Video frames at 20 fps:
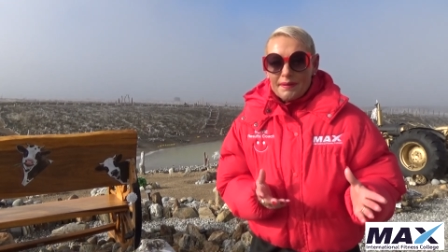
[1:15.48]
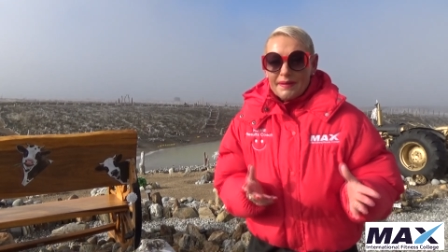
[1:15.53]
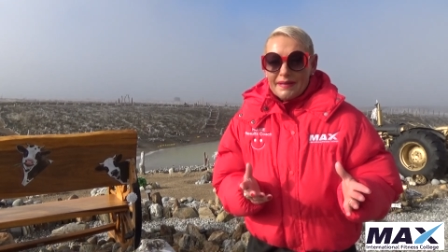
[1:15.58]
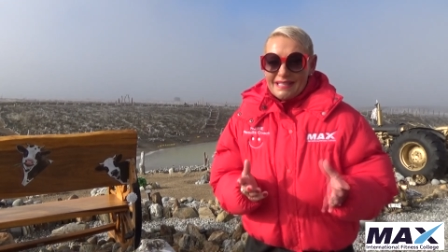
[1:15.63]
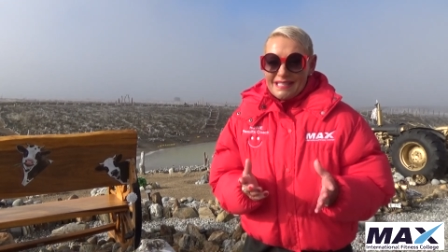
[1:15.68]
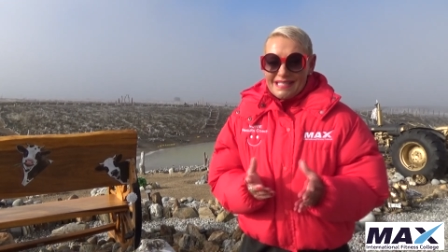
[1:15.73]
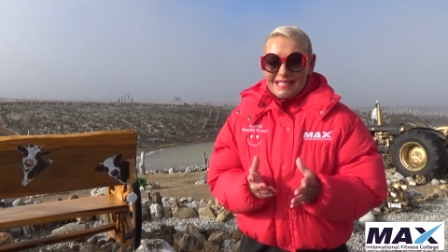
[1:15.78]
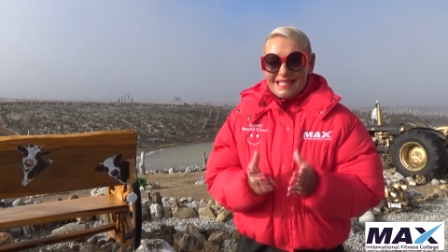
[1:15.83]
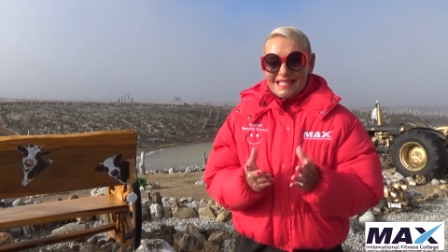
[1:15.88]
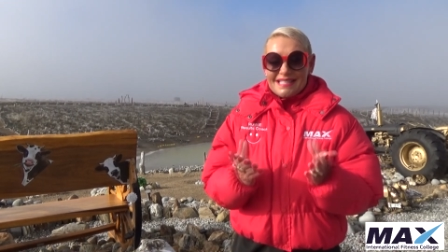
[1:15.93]

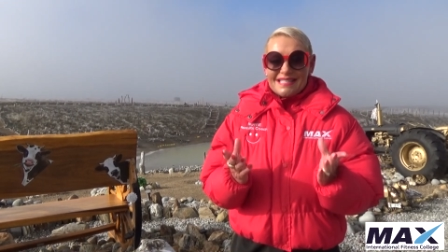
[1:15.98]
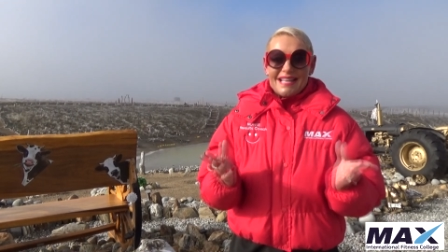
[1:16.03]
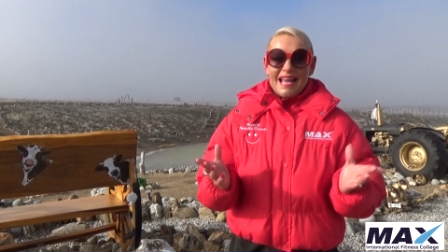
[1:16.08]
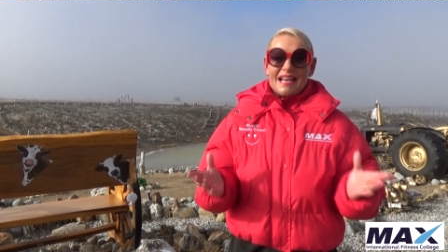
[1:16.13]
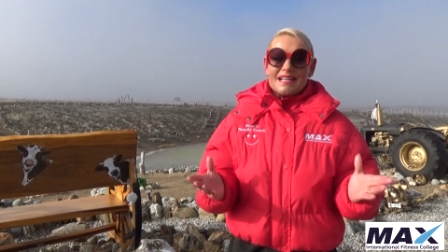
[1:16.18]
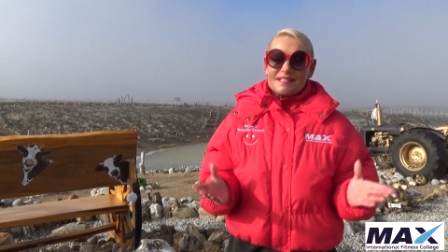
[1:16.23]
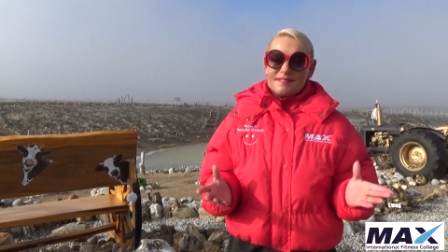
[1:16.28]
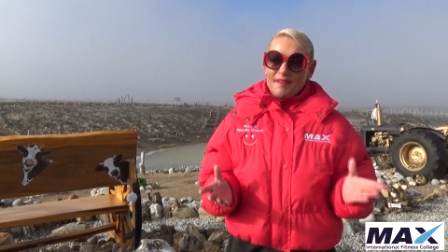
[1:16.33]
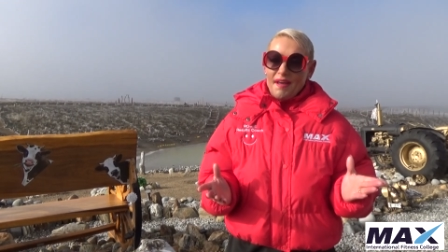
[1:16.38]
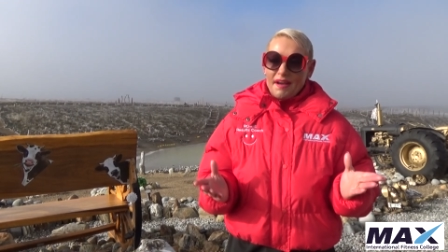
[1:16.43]
which is the
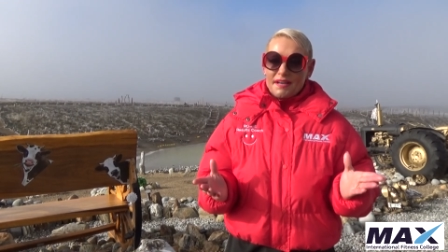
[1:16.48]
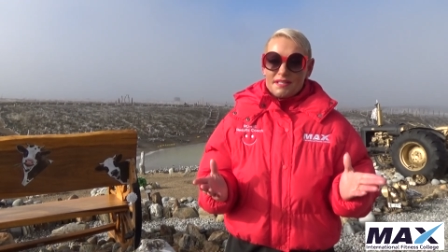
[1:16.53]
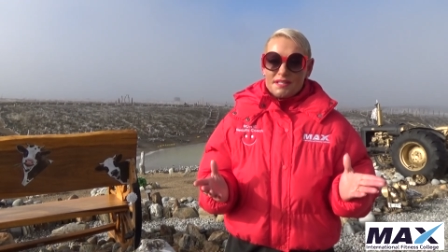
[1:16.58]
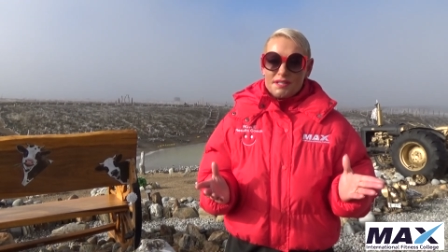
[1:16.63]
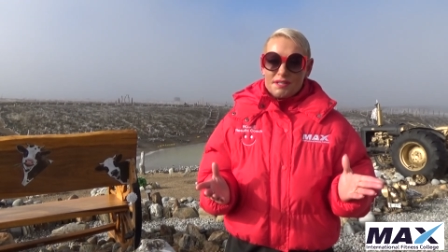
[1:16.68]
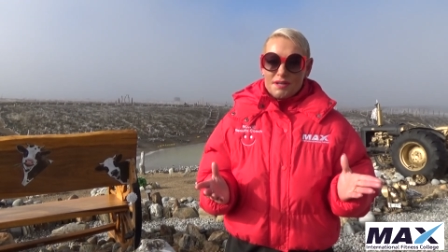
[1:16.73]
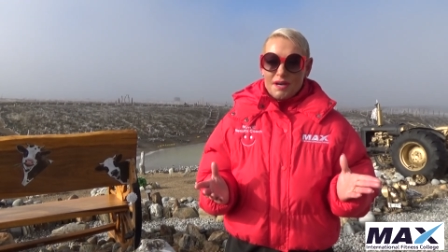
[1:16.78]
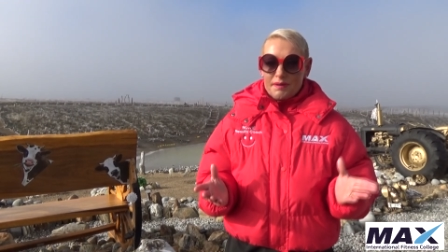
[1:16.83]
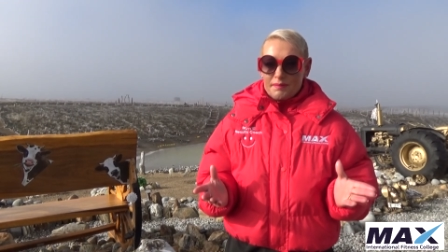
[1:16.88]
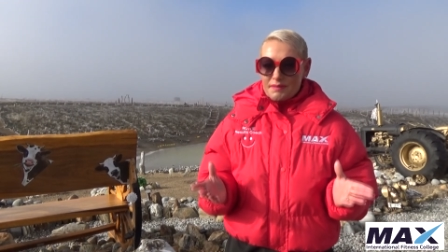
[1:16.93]

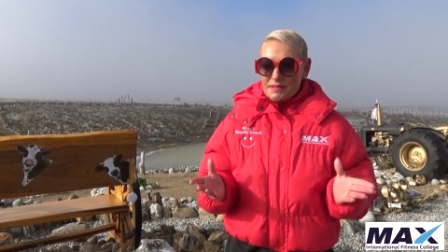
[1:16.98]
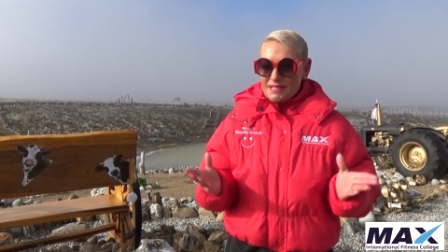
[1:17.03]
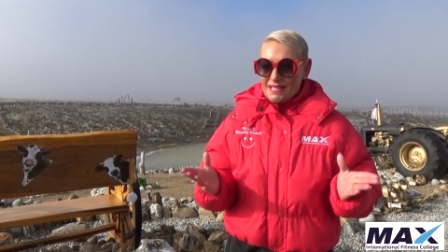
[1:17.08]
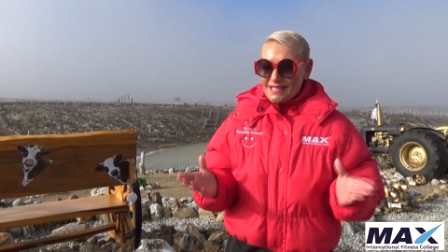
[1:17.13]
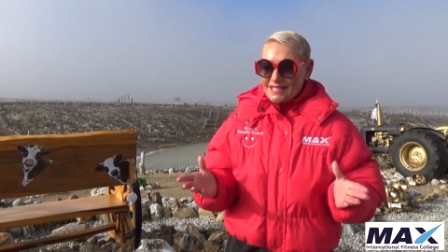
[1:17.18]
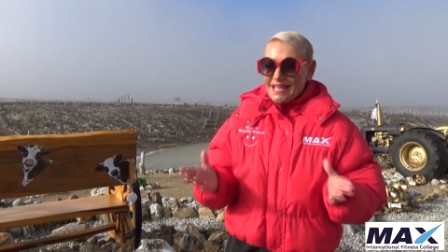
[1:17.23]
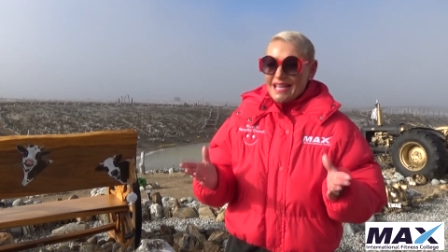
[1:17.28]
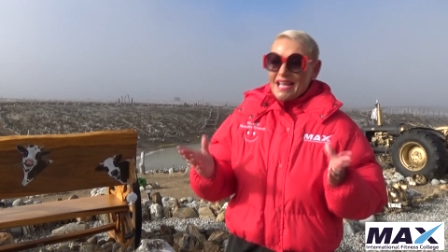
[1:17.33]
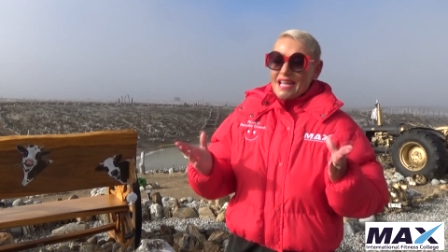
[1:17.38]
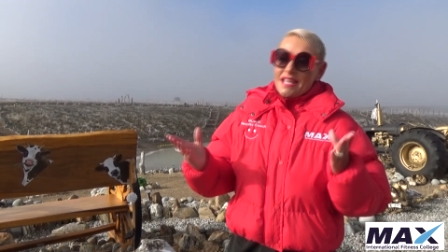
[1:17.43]
satisfaction drug, which
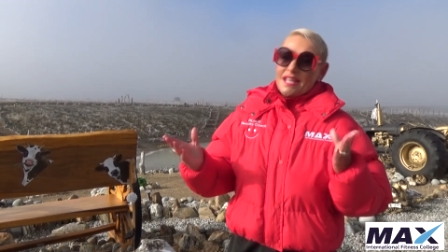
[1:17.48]
says